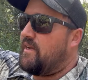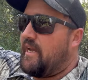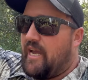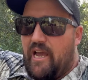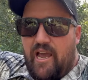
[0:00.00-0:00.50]

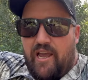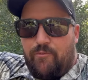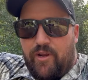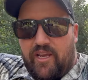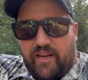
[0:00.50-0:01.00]
And
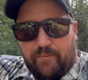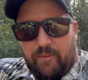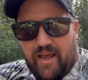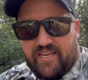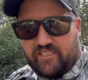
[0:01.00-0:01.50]
we get a
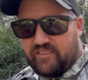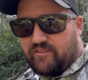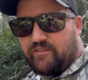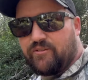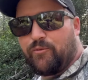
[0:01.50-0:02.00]
place
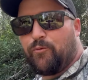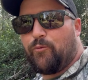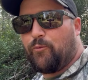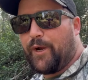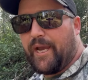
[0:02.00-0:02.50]

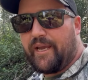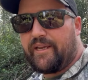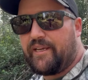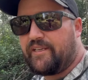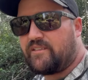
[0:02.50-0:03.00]
where
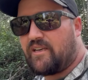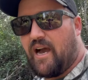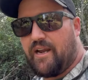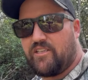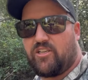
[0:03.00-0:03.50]
he
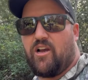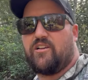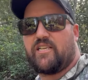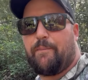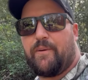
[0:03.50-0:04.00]
kind of
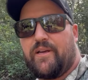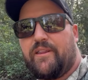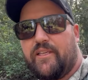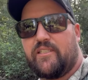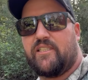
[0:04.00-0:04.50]
slows up and he
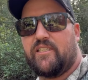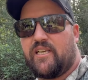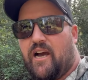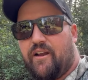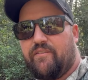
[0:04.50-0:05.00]
thinks he's
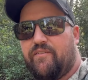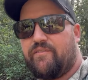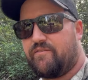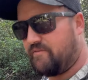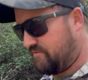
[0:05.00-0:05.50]
out of
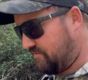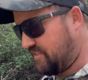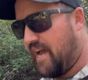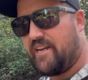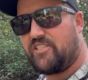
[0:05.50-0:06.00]

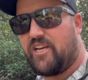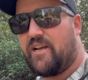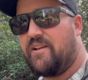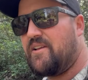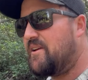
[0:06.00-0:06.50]
danger.
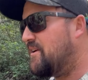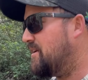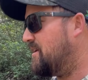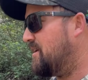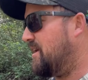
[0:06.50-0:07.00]

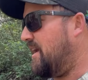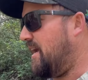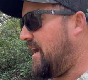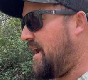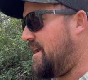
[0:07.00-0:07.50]

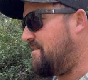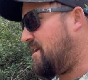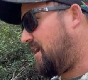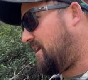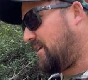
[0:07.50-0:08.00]
And
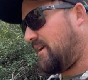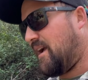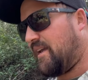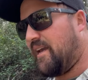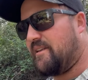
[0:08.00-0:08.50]

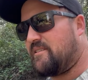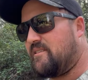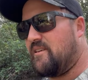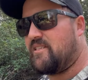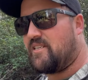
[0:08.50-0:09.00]
I get
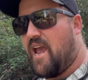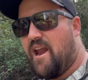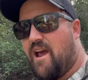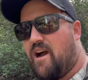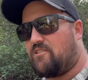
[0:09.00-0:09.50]

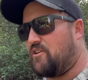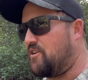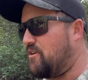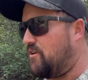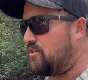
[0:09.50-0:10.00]
Stan out
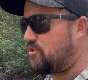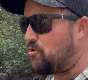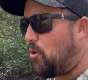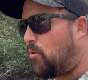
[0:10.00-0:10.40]
on a stalk.